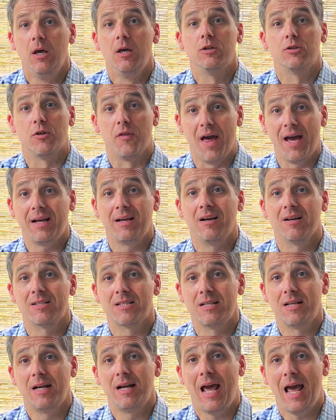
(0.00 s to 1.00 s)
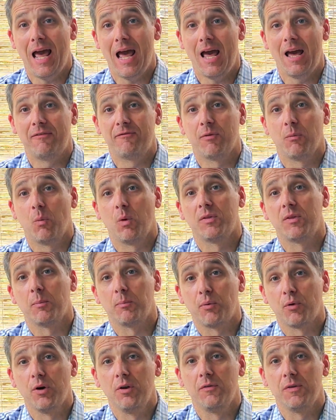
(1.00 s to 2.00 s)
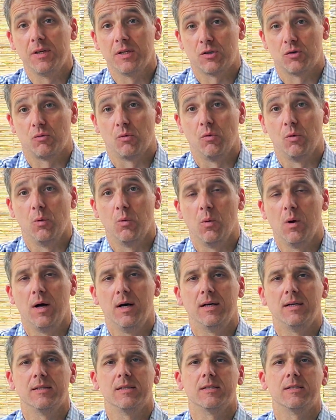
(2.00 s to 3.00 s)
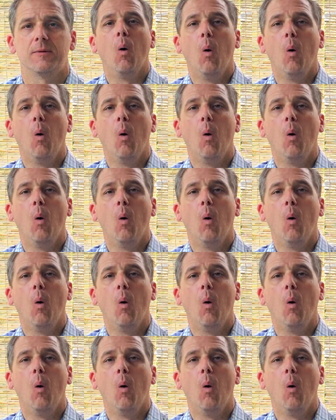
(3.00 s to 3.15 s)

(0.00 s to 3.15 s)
So that cuts it in half from what the previous rule was.